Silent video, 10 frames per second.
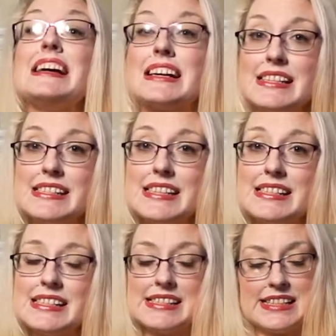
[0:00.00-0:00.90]

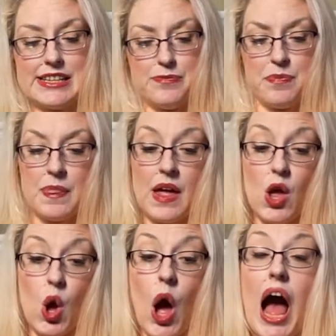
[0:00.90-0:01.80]
consistency.
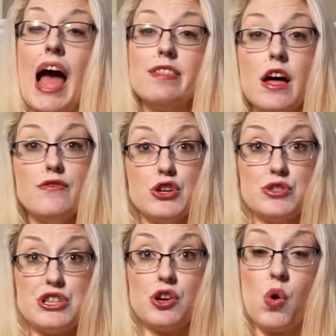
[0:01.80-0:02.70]
I love
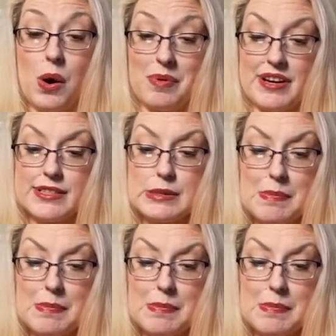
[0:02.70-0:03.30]
using the core beads